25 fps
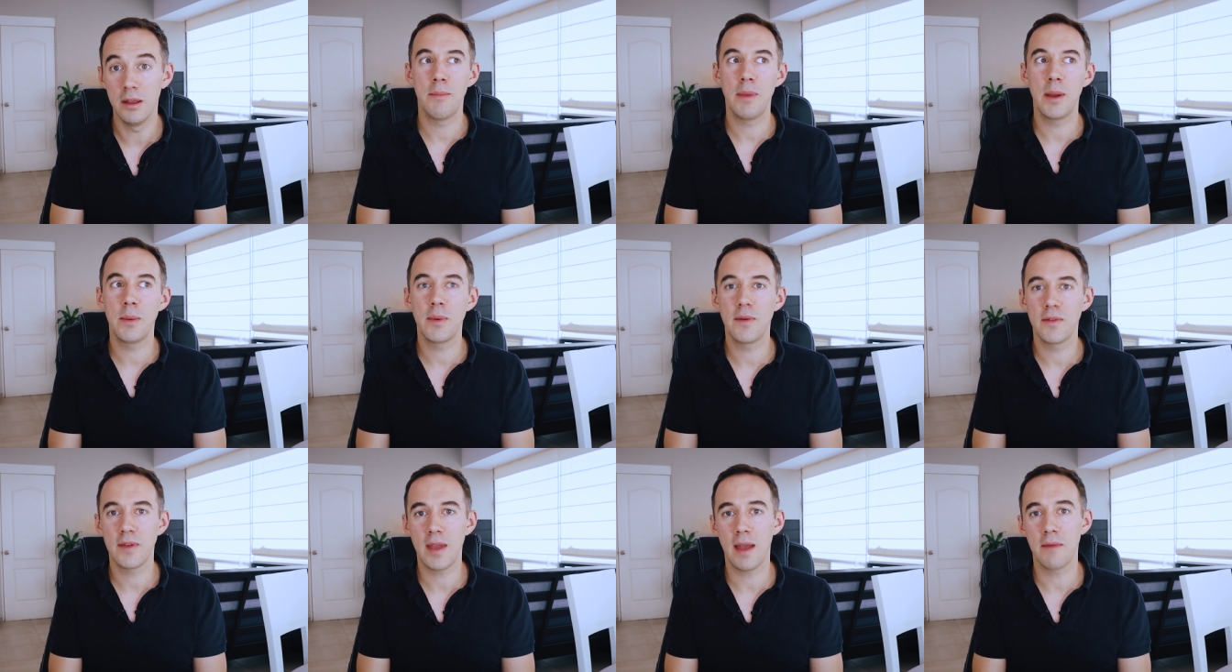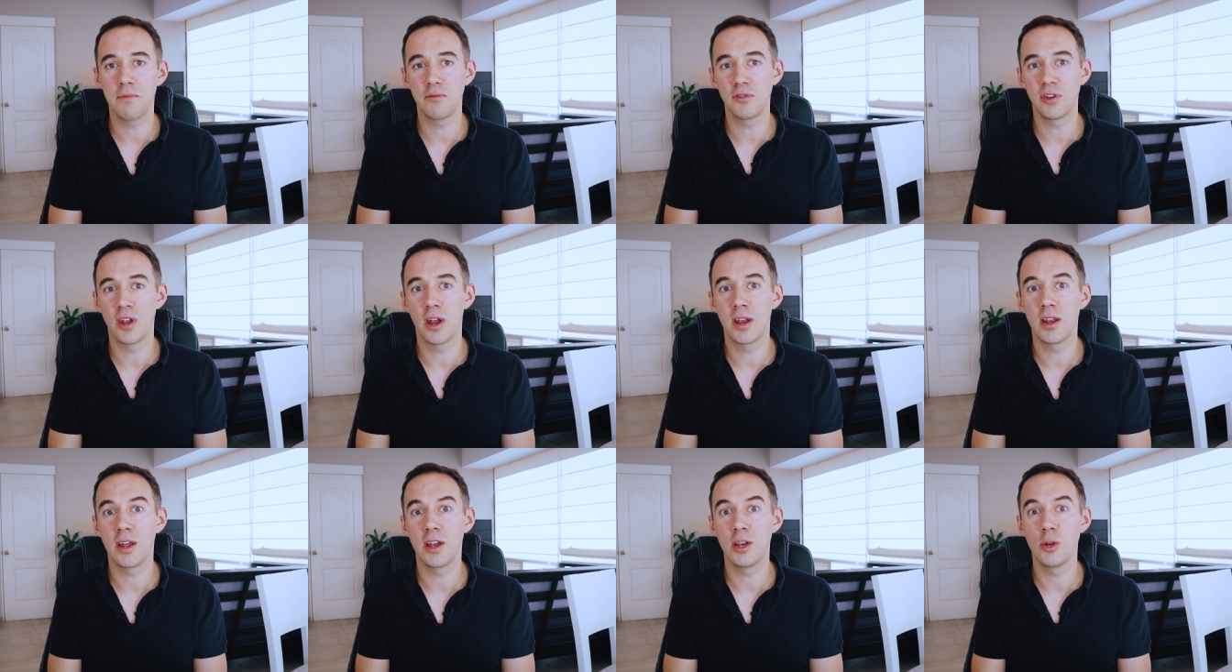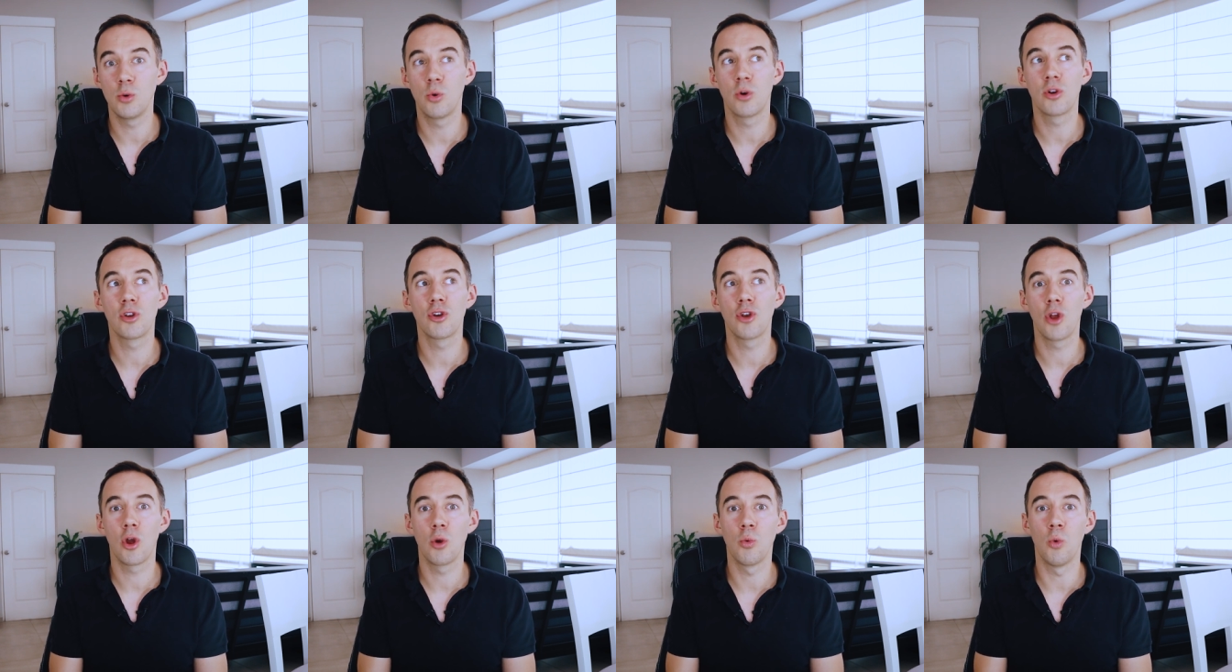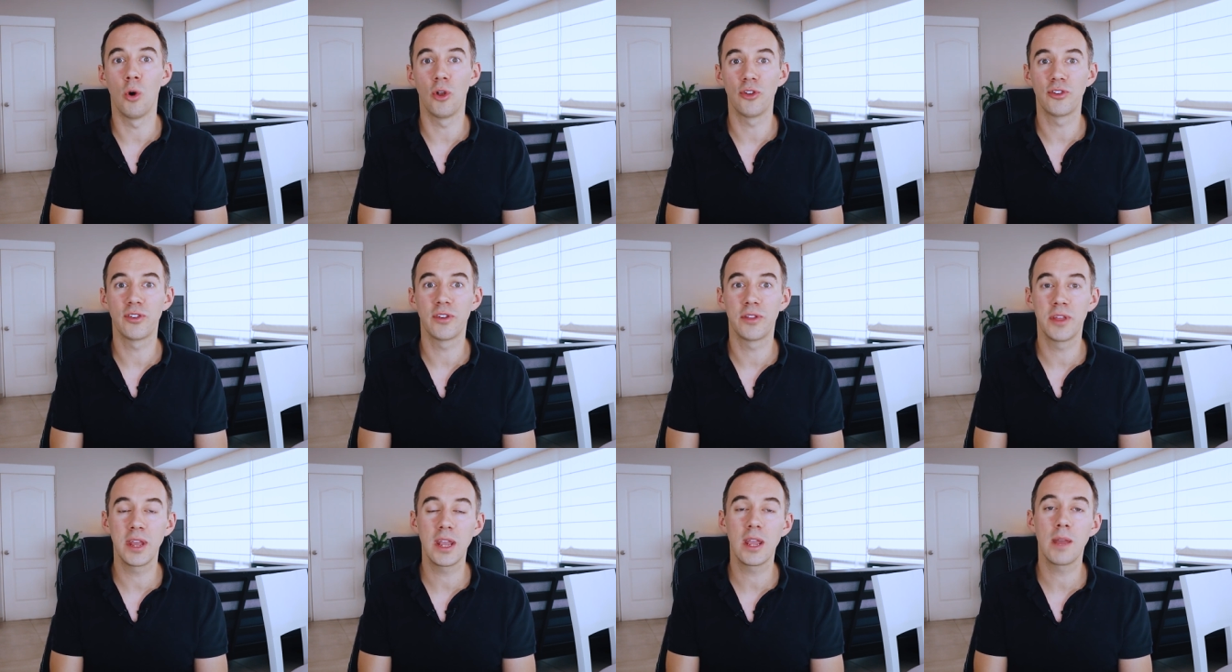Maybe if you haven't done it and you wanna know what
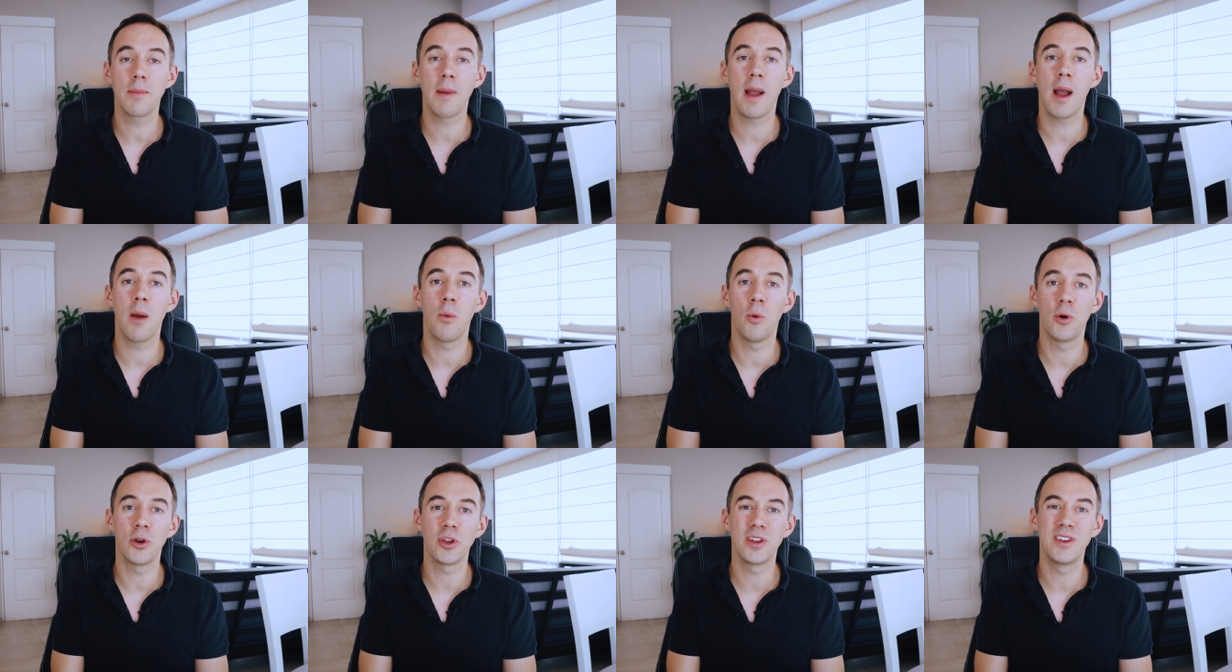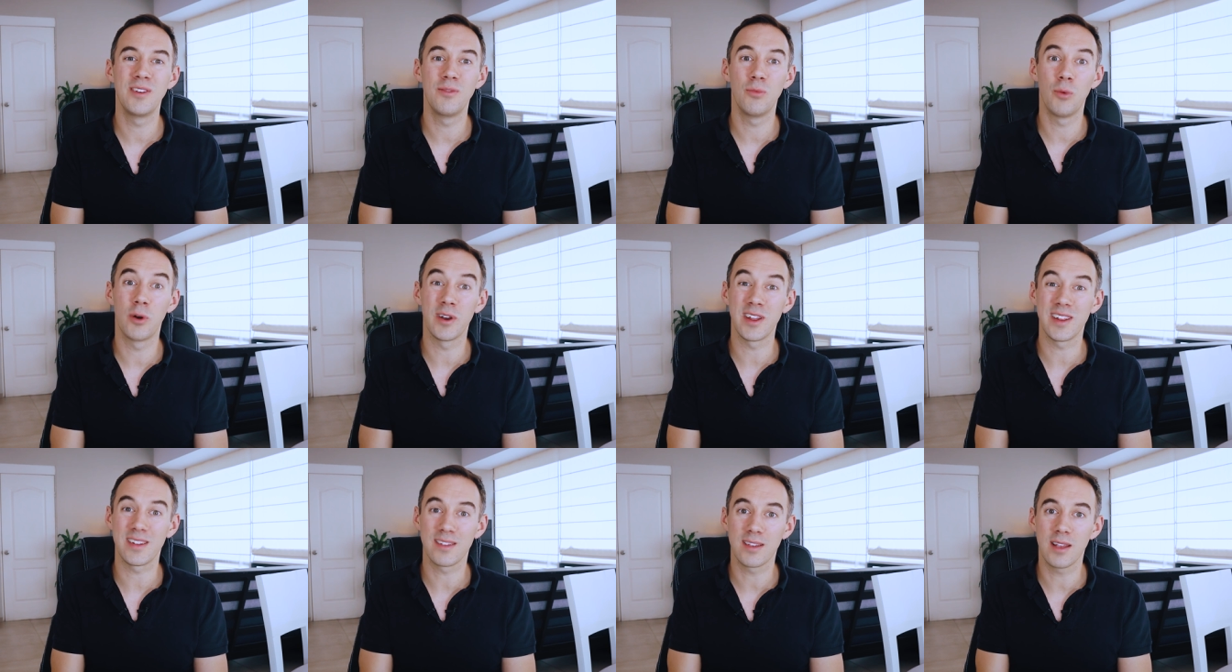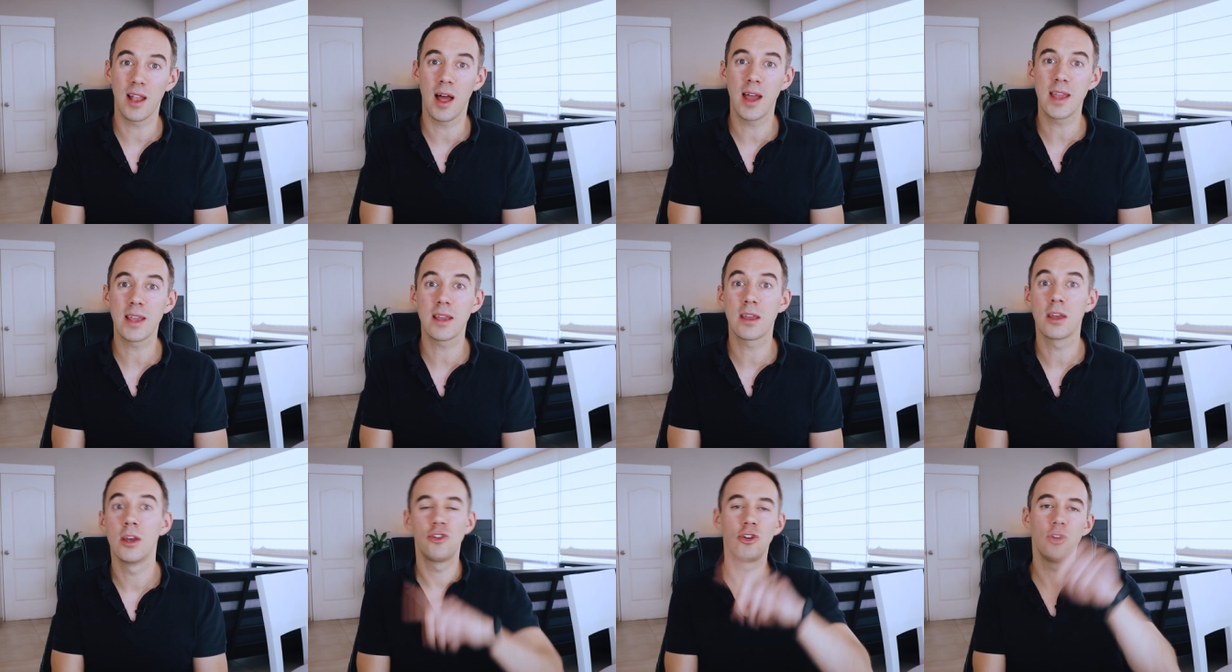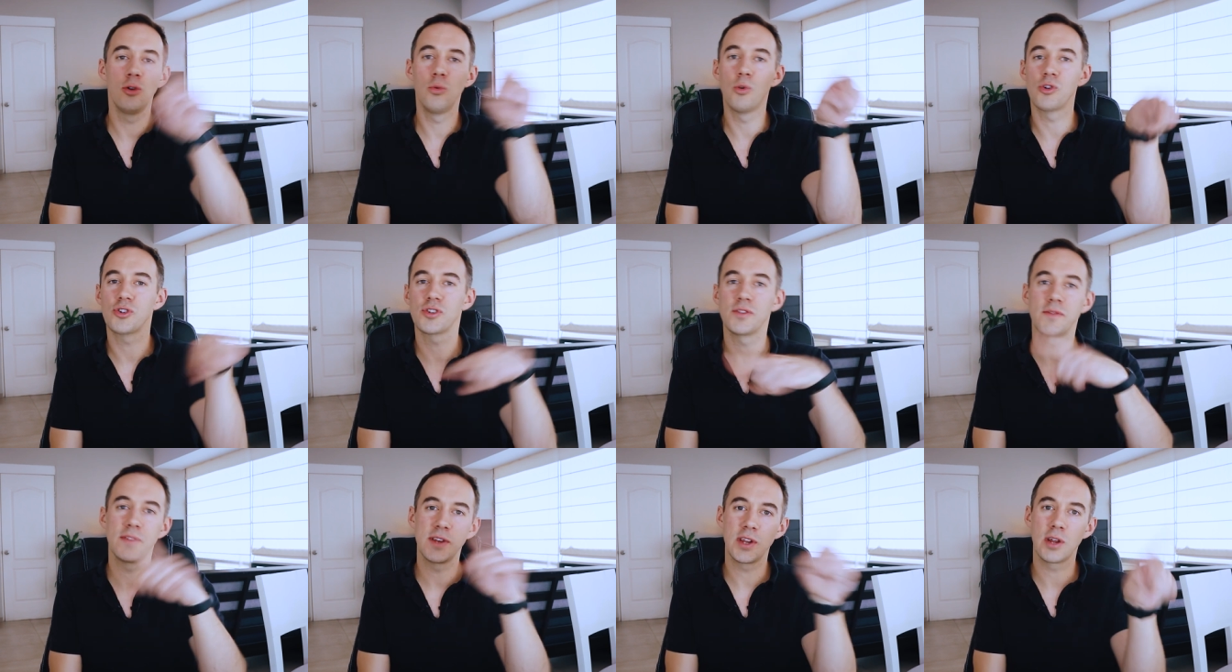to think about, what it's like, do
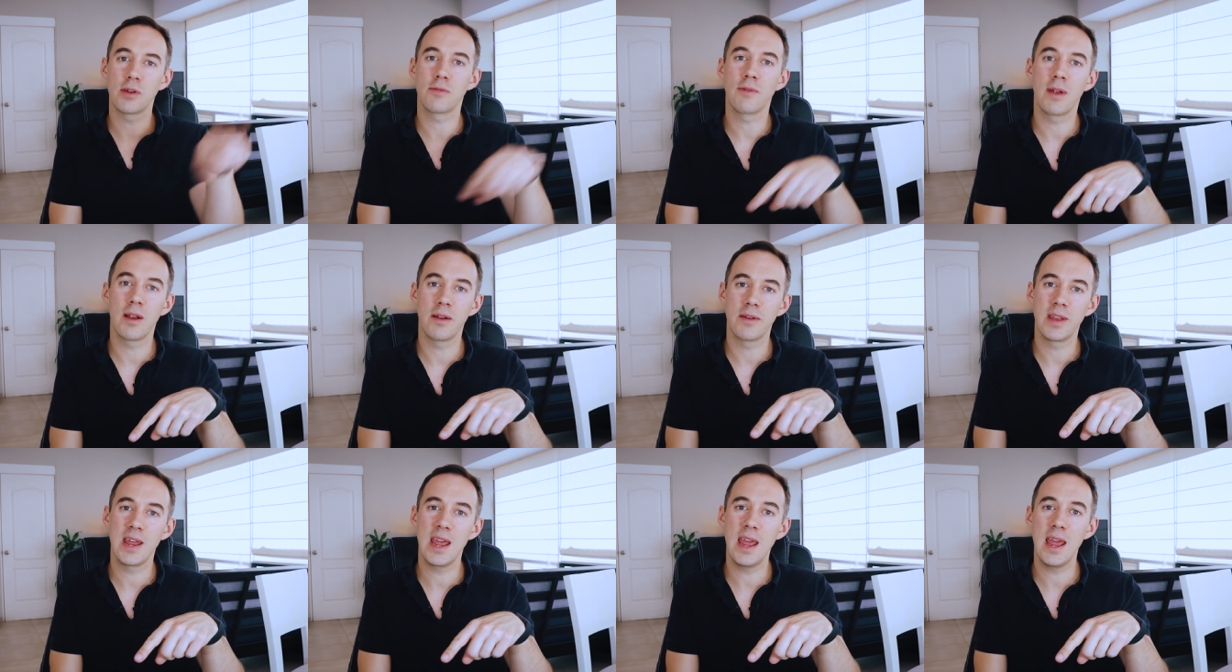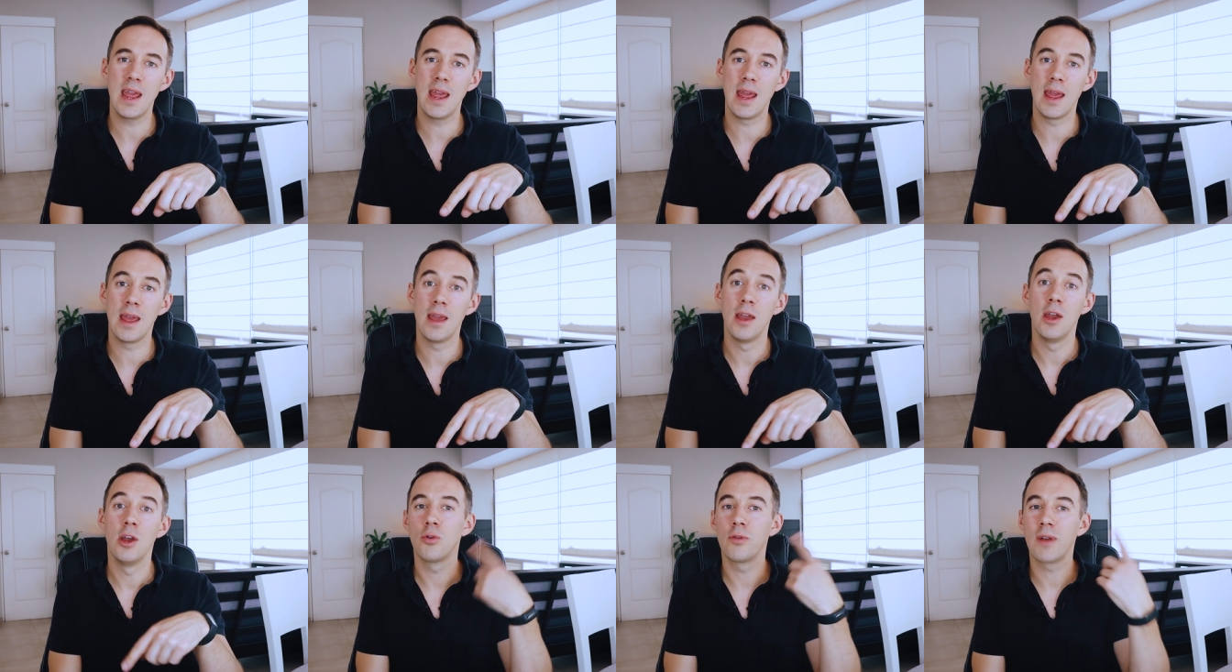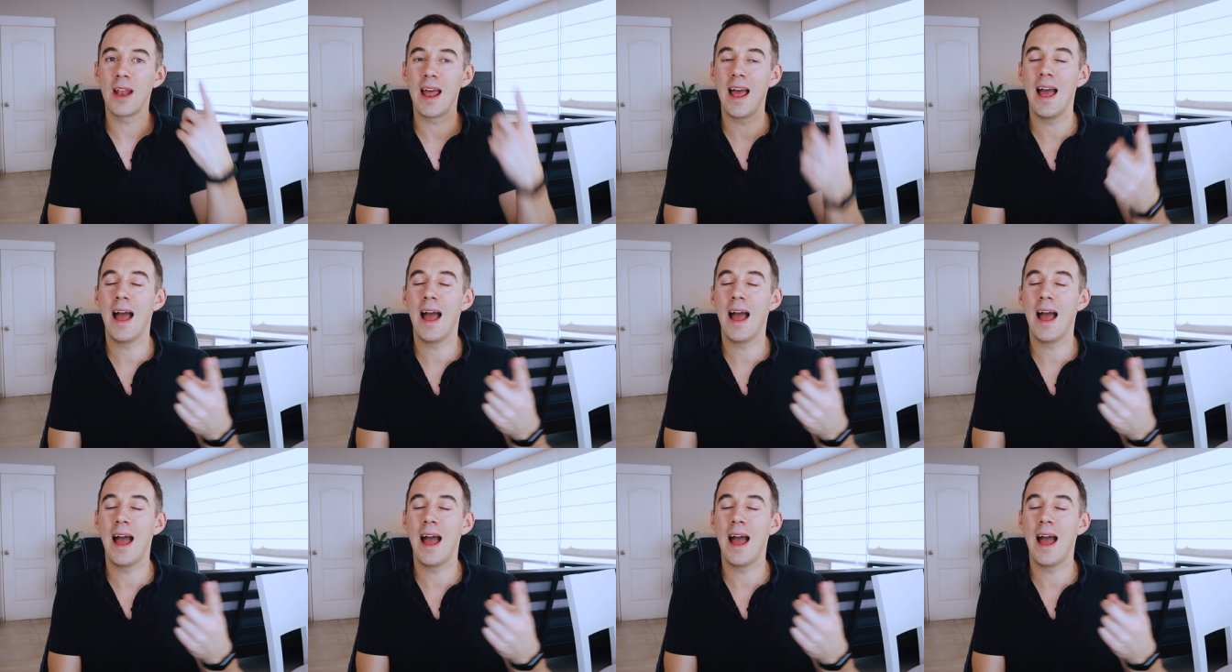watch the video around here called